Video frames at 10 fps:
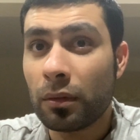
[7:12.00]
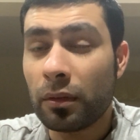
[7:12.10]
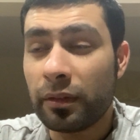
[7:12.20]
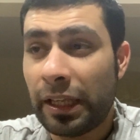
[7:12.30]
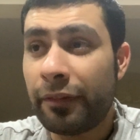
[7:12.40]

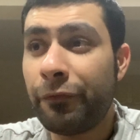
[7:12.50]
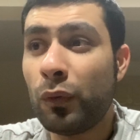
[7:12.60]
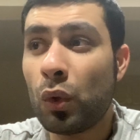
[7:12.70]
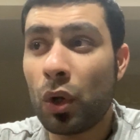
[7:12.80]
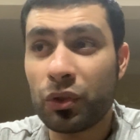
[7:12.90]
then
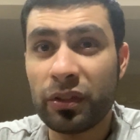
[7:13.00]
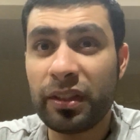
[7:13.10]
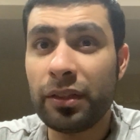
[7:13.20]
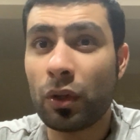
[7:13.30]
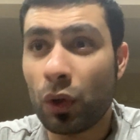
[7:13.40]
fought Jose
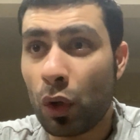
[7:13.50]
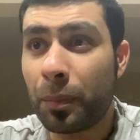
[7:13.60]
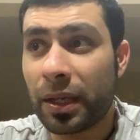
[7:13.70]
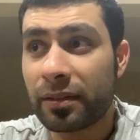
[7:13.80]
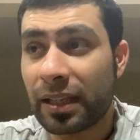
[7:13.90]
Cito
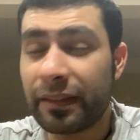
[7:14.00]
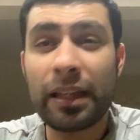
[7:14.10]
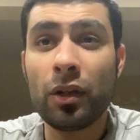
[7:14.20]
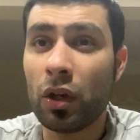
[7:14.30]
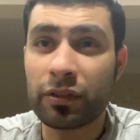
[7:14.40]
Lopez, and
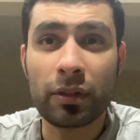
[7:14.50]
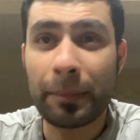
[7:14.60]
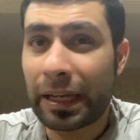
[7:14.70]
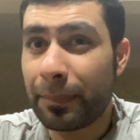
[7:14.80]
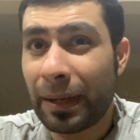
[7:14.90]
then lost to
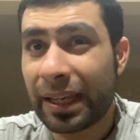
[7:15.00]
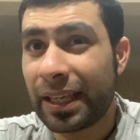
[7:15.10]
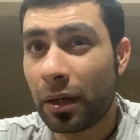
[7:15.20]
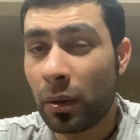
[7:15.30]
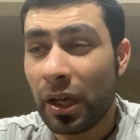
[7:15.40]
Manny
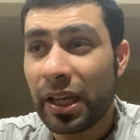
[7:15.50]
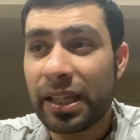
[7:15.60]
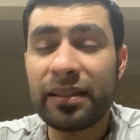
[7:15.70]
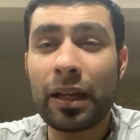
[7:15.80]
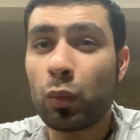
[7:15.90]
Pacquiao.
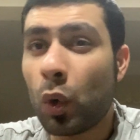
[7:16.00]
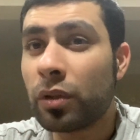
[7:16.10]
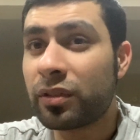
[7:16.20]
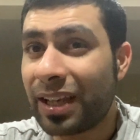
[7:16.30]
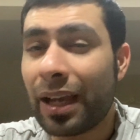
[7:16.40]
He's had
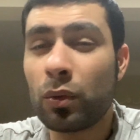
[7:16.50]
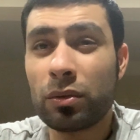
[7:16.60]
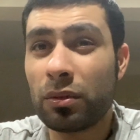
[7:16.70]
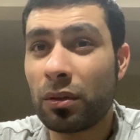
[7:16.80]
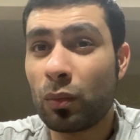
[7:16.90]
one
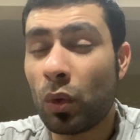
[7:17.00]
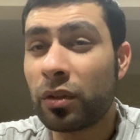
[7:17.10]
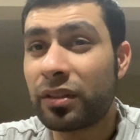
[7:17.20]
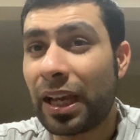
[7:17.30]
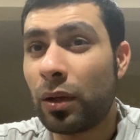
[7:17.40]

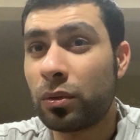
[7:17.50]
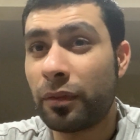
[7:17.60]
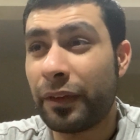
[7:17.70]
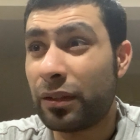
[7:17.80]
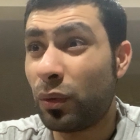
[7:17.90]
title
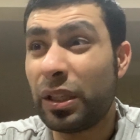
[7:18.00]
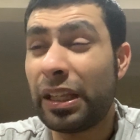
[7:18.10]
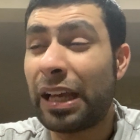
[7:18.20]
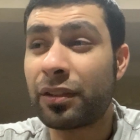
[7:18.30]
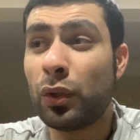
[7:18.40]
defense.
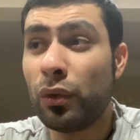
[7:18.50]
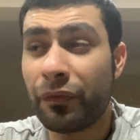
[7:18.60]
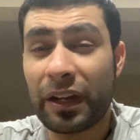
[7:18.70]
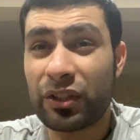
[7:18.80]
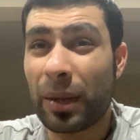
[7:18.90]
As a
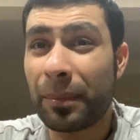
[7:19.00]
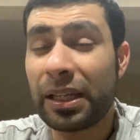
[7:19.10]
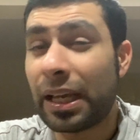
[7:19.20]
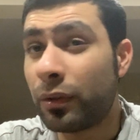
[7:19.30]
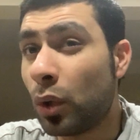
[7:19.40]
unified champion,
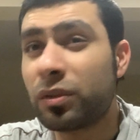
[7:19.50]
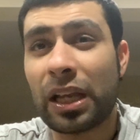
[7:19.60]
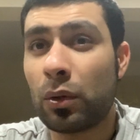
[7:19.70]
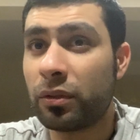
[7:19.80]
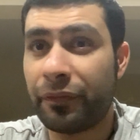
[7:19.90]
he had no
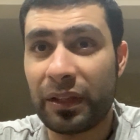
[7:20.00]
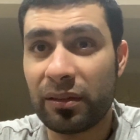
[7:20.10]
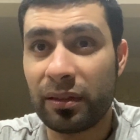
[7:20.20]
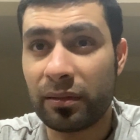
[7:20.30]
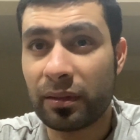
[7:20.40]
title
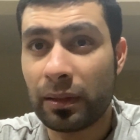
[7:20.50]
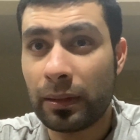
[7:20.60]
defenses.